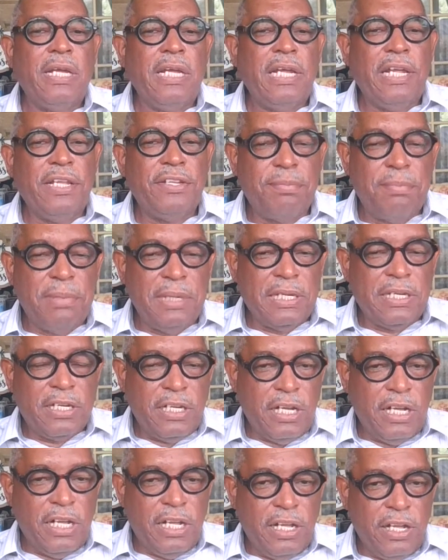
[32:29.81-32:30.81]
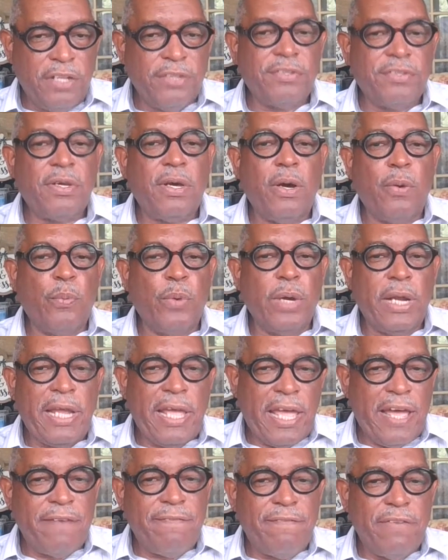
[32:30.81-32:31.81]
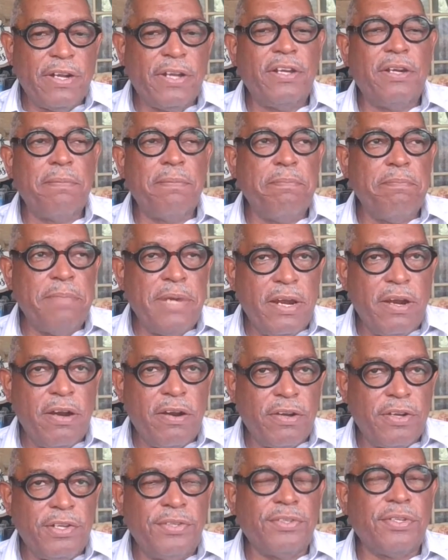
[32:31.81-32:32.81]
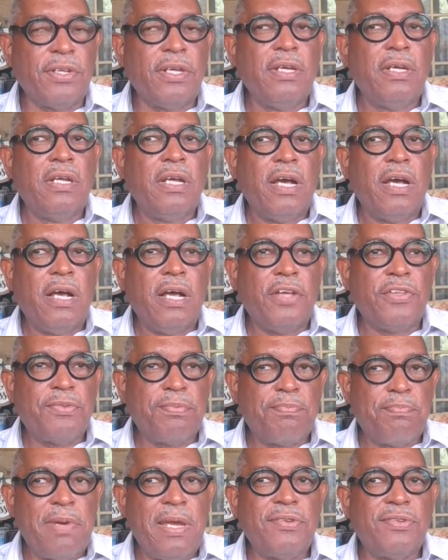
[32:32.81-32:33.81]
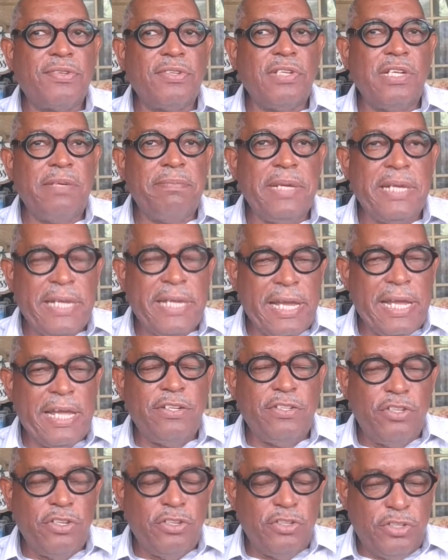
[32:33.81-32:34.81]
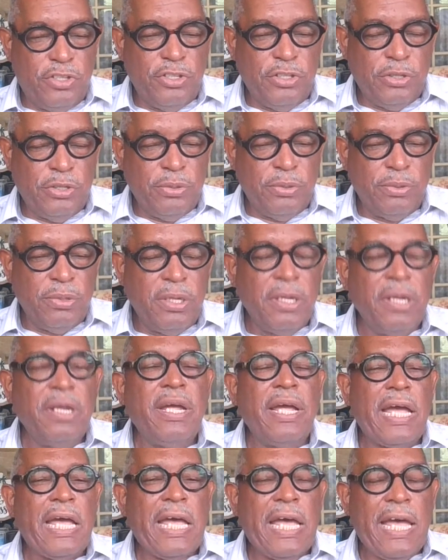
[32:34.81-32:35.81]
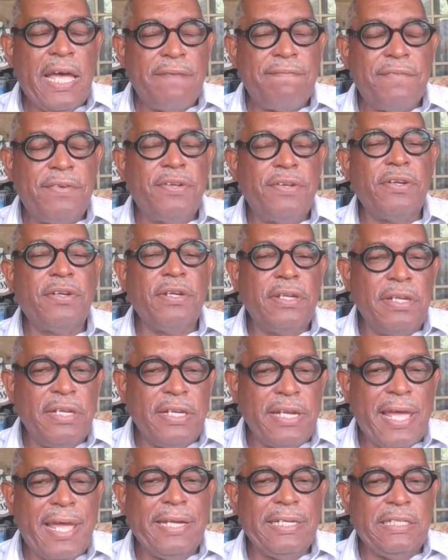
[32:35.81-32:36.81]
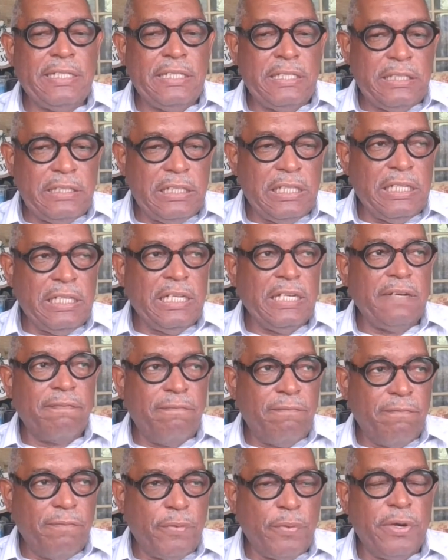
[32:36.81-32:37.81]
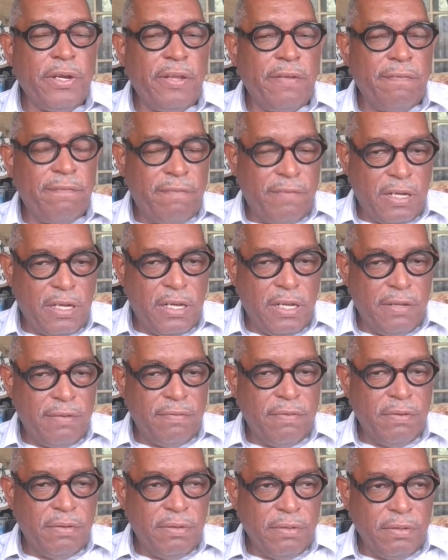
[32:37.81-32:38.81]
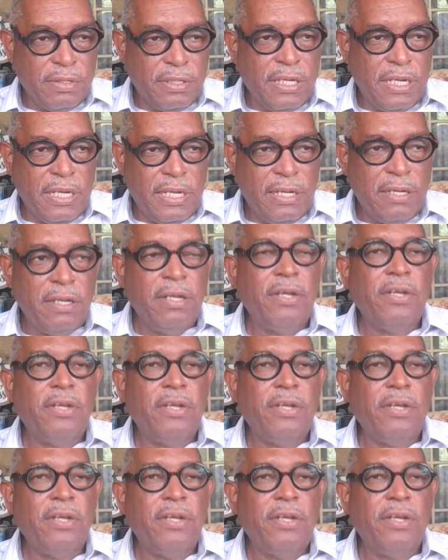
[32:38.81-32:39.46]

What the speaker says: is because of what African Americans especially began to do after 1945. Okay?